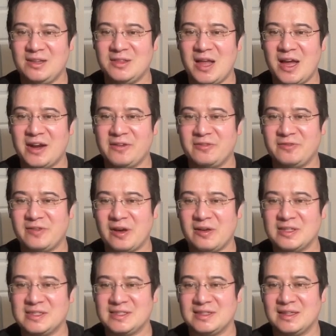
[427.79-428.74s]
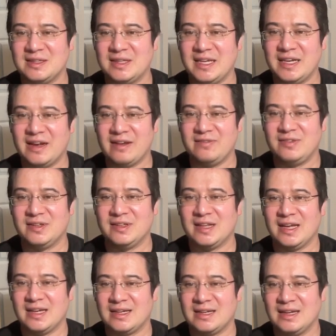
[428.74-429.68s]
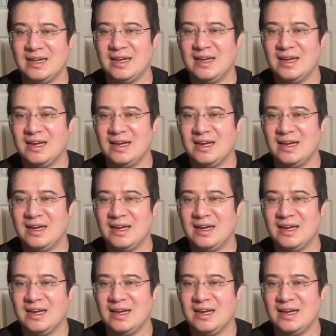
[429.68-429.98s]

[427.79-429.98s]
a lot of fairies to the lead, I feel like.